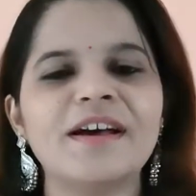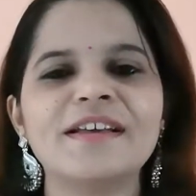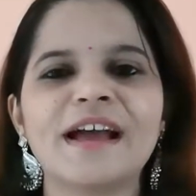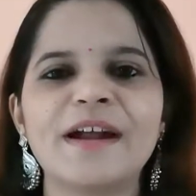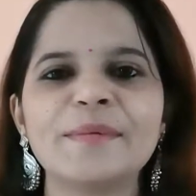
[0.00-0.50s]

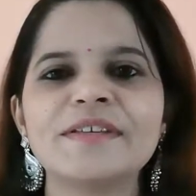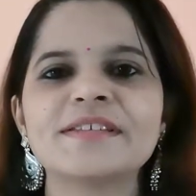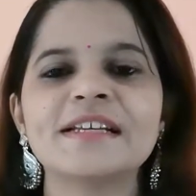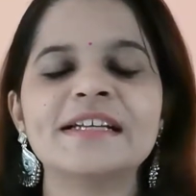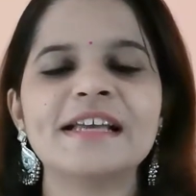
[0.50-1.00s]
Unacademy
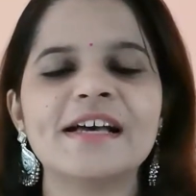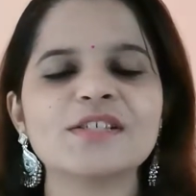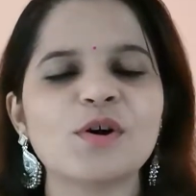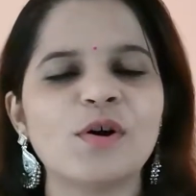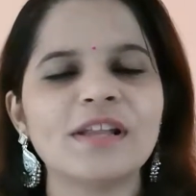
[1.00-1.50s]
is
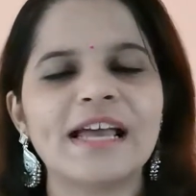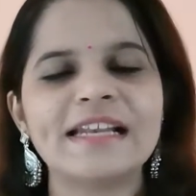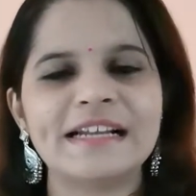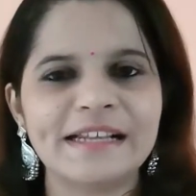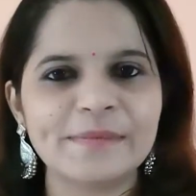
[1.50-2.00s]
India's
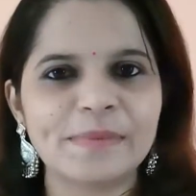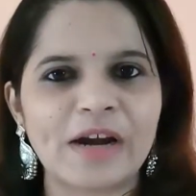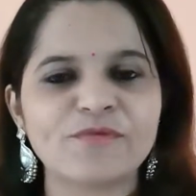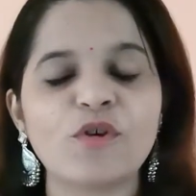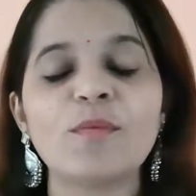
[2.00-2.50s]
online leading
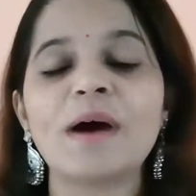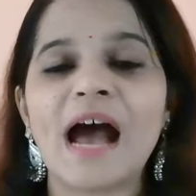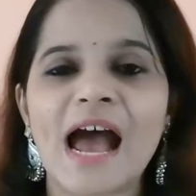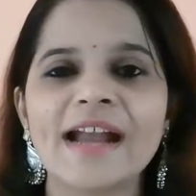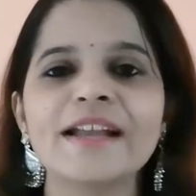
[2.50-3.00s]

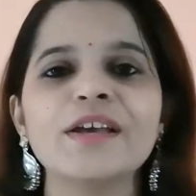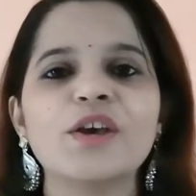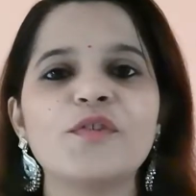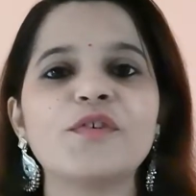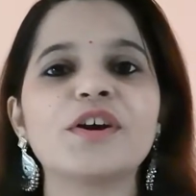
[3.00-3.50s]
platform,
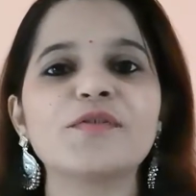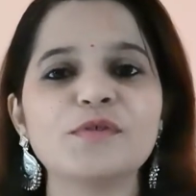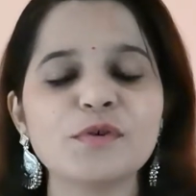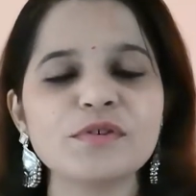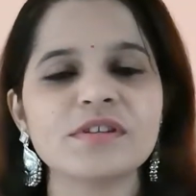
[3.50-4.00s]
and if you're
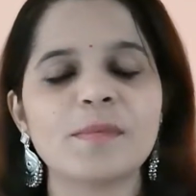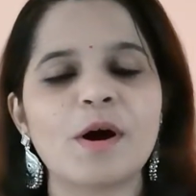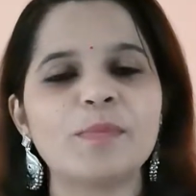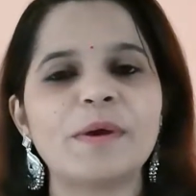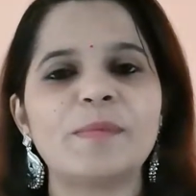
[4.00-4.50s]
confused
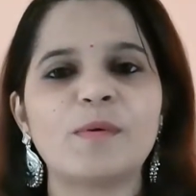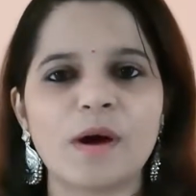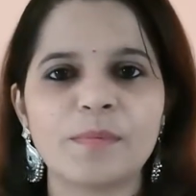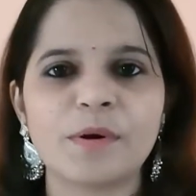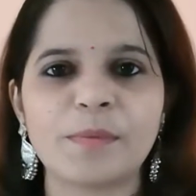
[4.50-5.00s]
about paper
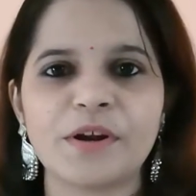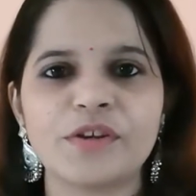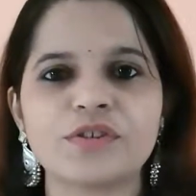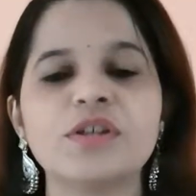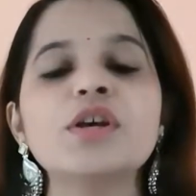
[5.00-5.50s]
1
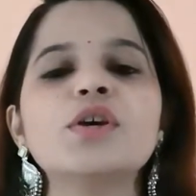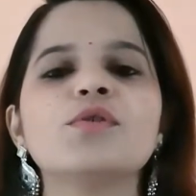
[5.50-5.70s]
preparation,